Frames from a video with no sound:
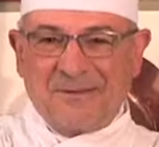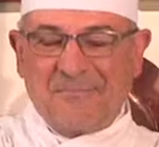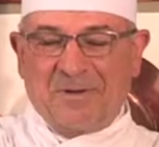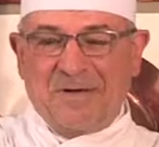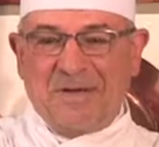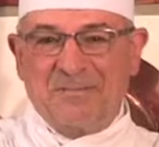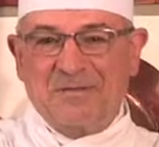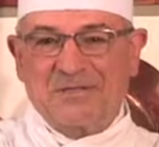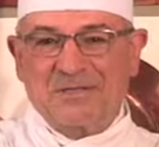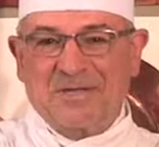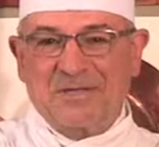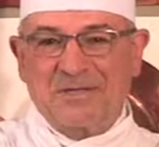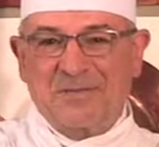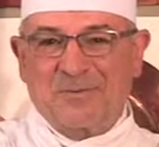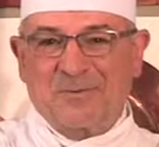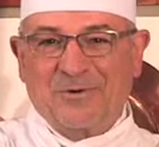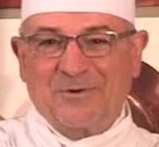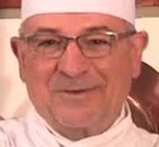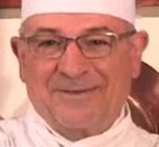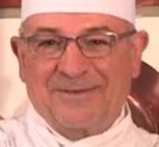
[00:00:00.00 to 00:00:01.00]
My name is Hans
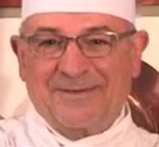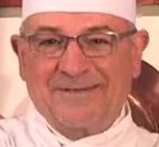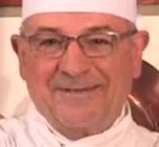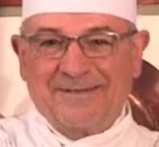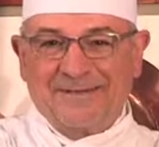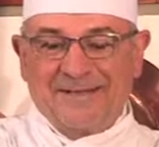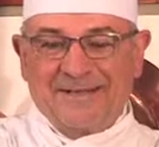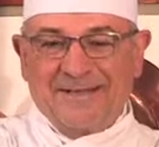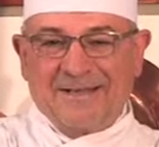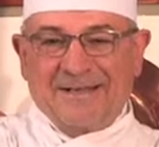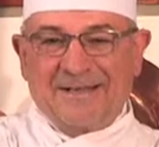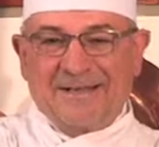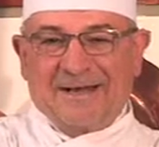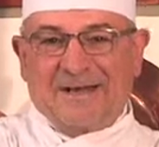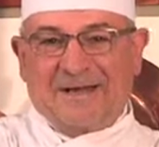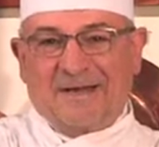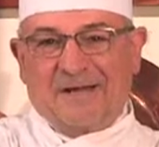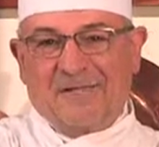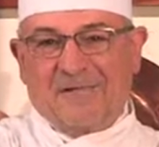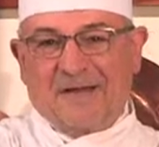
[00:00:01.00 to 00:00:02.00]
Brunner.
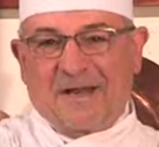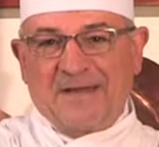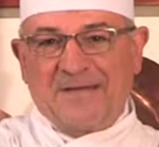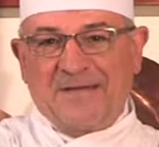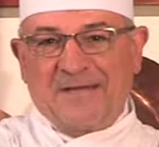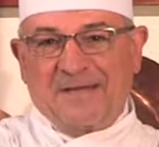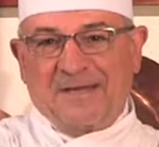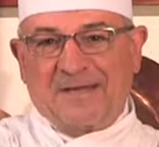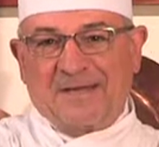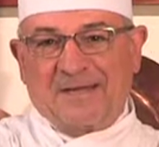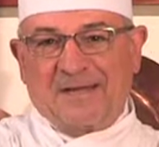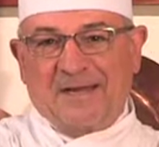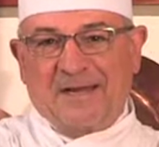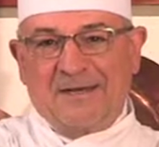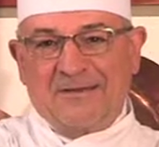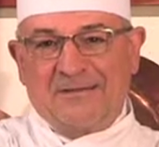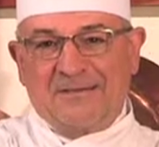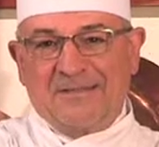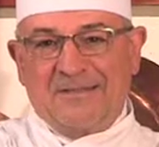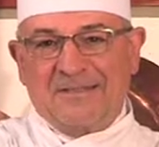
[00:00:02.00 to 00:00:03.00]
I've entered the
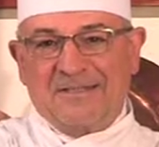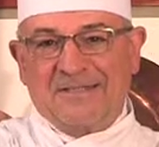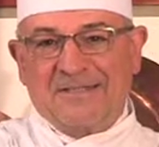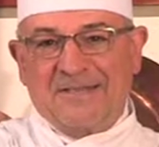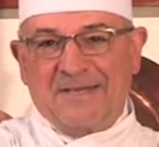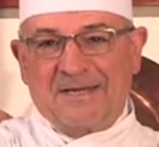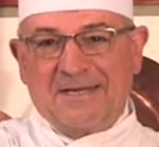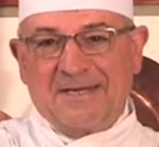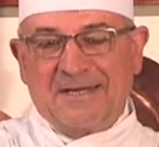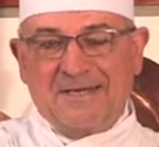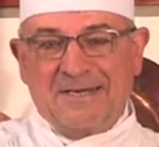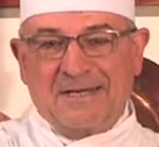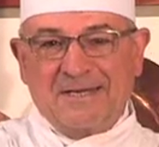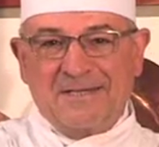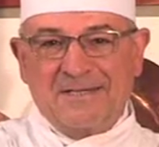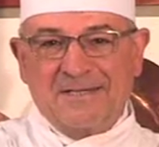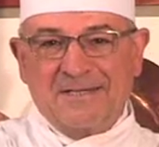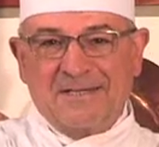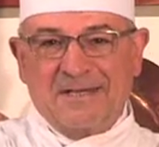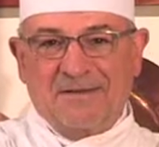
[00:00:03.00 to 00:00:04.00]
culinary scene
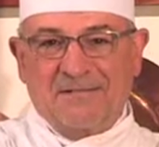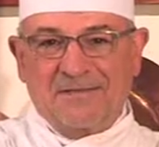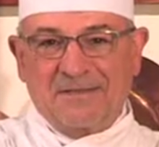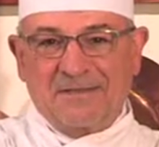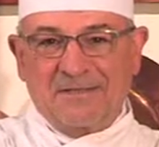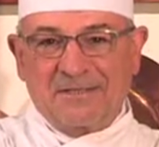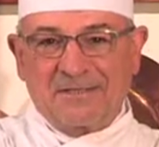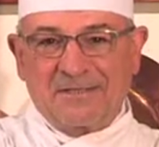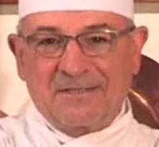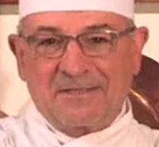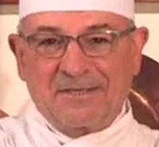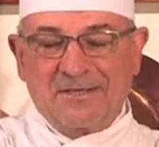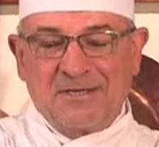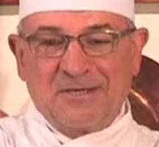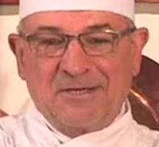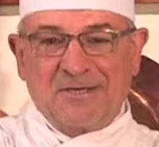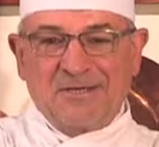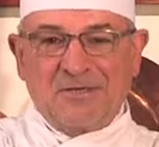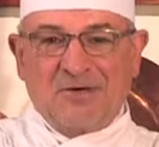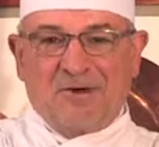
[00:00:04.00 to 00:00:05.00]
in the 70s.
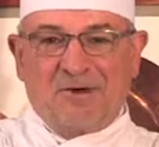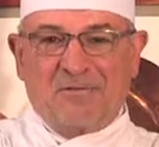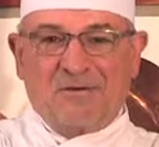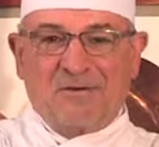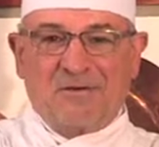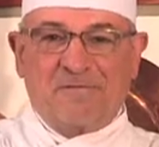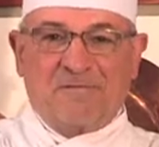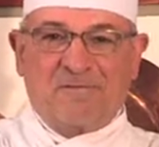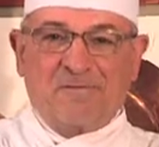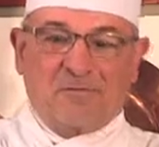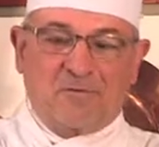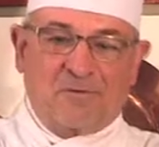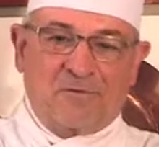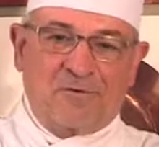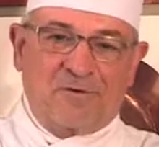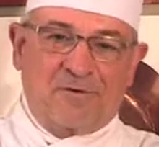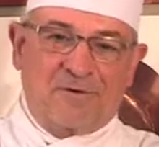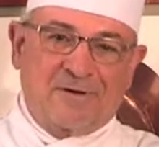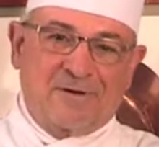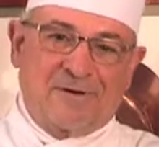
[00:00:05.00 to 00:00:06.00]
So over the
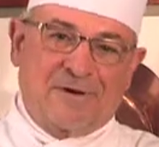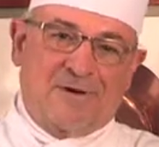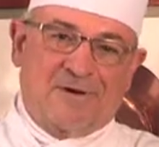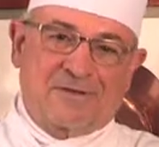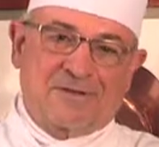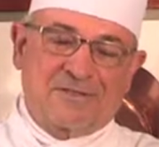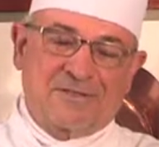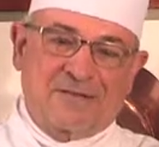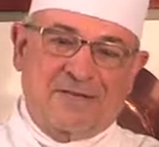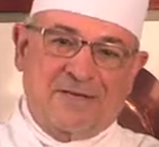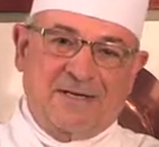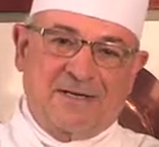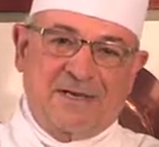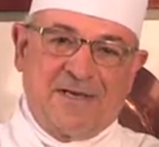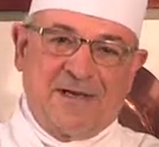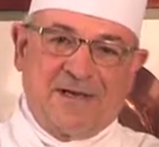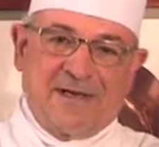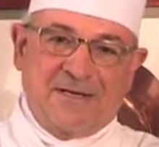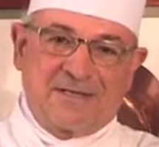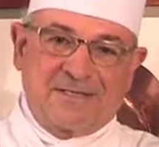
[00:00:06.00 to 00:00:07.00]
four odd
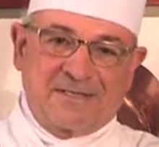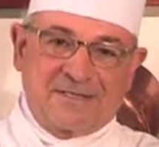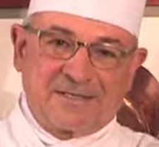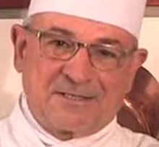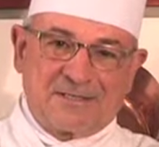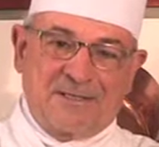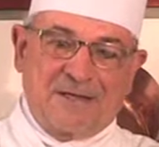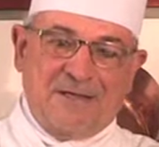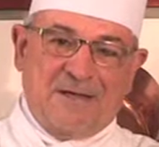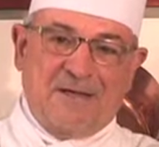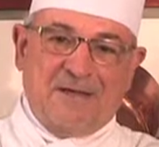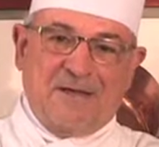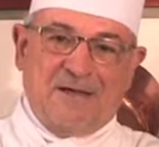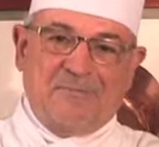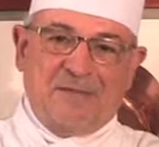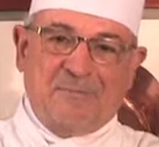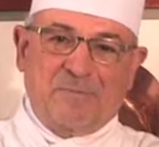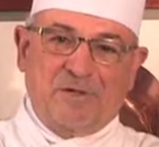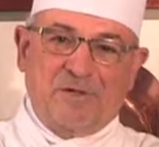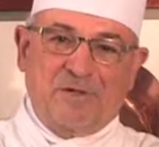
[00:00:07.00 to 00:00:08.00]
decades,
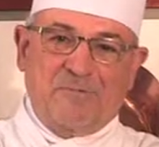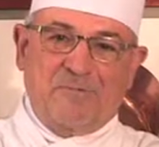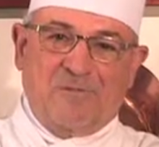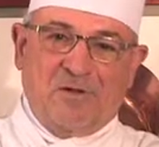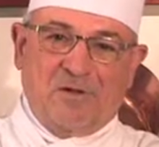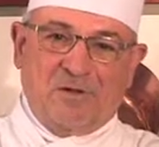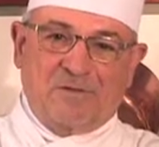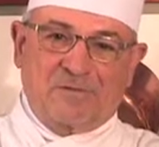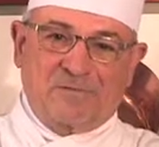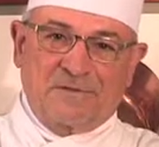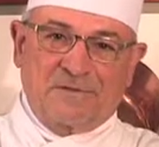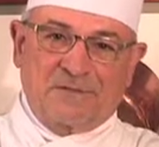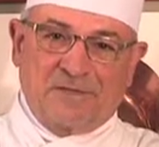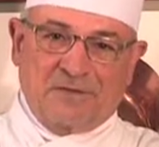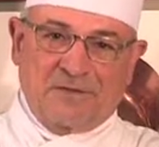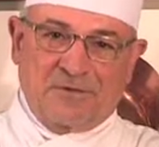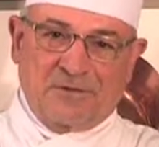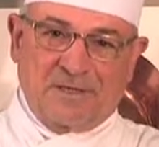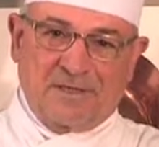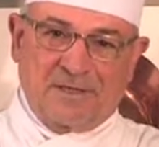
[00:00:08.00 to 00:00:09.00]
having been involved in the
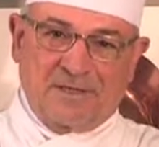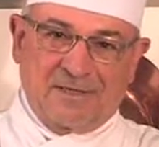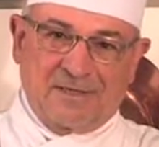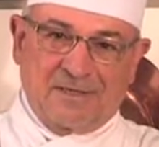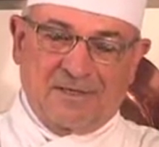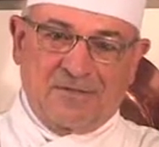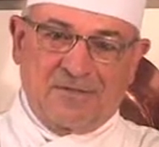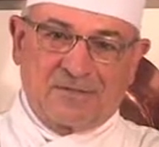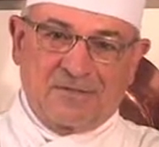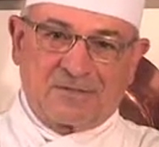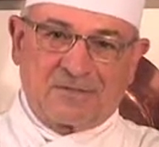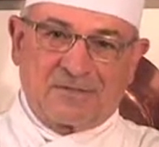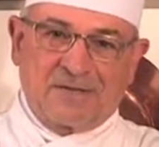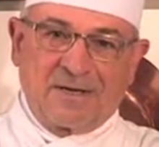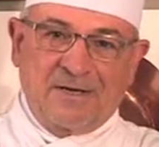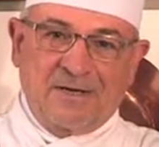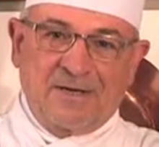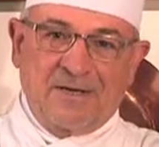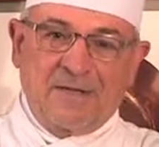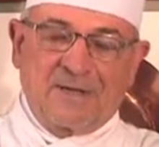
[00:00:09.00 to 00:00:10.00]
cooking
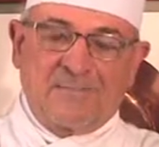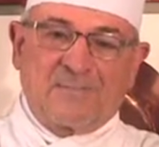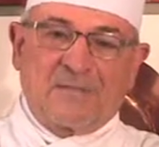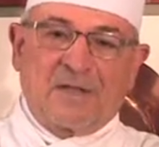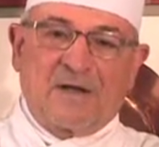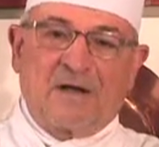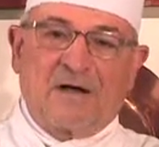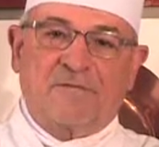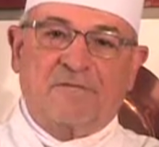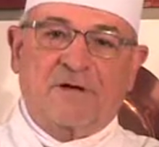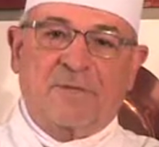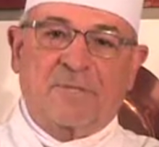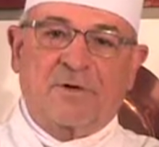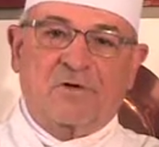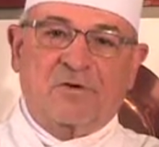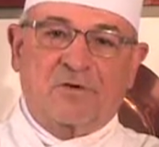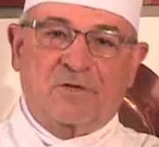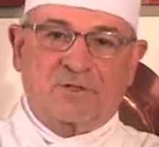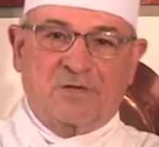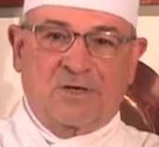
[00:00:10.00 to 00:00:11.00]
industry, I've come
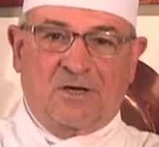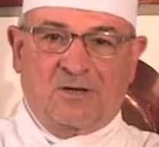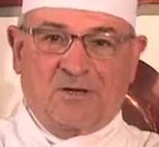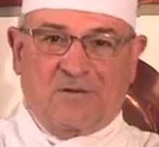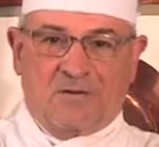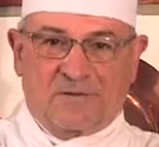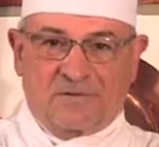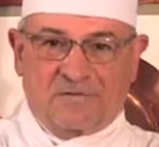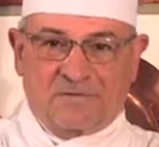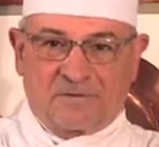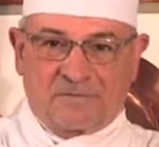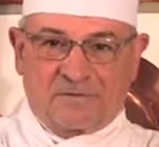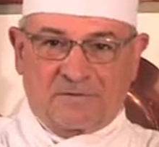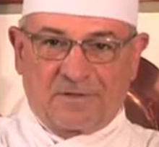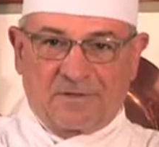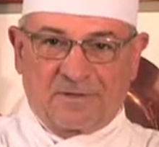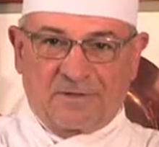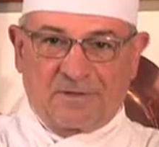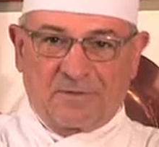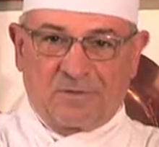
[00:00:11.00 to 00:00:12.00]
across a lot of
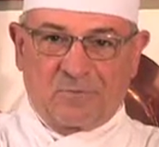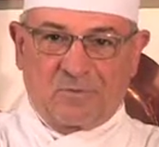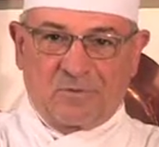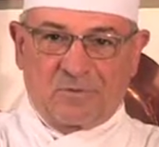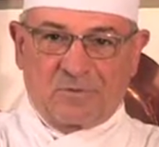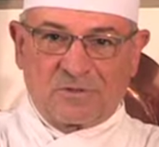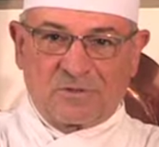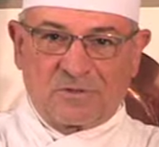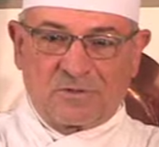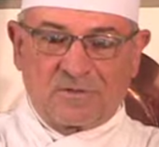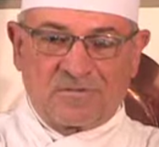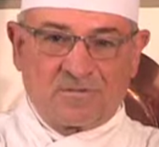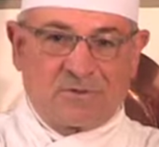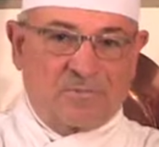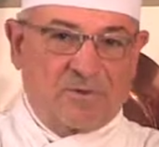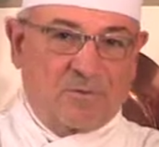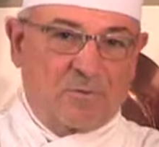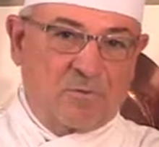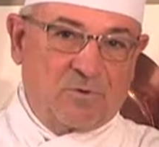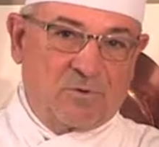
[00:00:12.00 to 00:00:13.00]
different cutting boards,
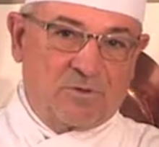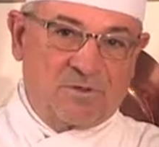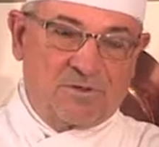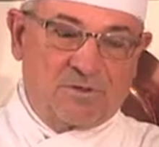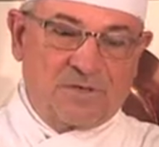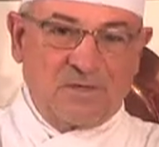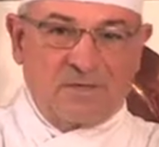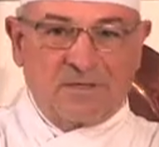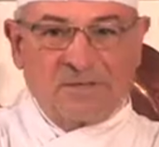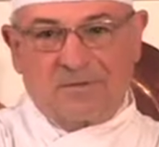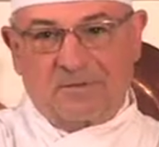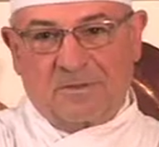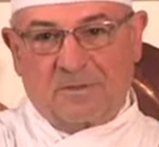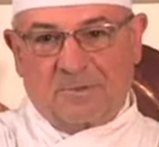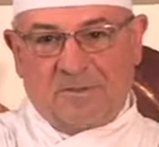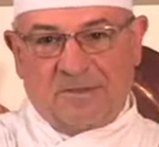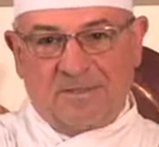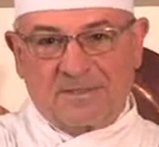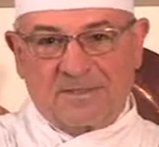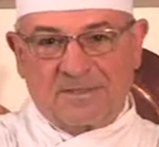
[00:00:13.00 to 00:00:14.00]
from the wood to the
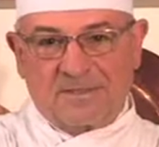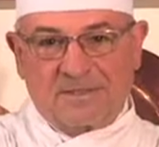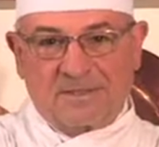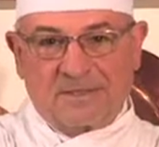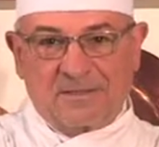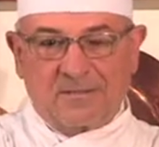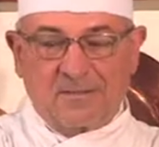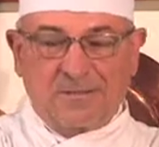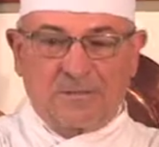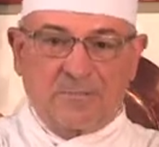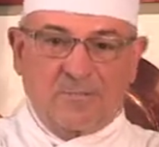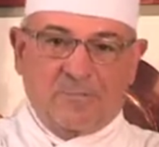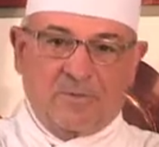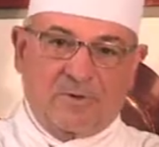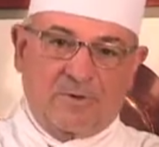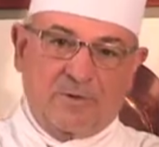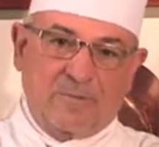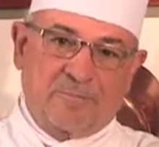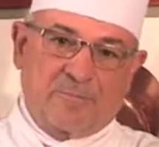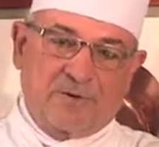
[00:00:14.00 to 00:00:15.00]
plastic to the
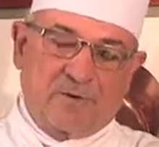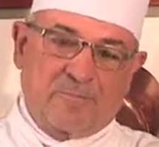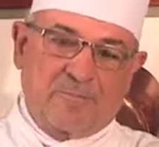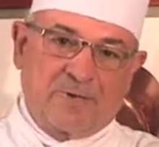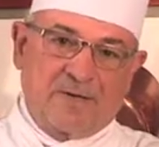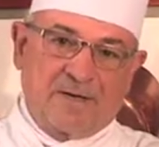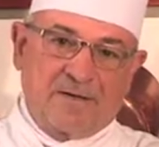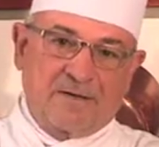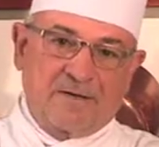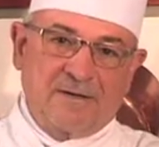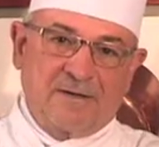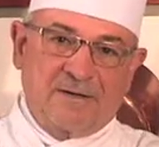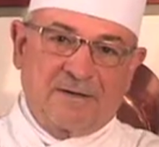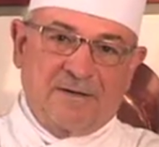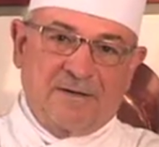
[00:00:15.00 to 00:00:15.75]
polypropylene.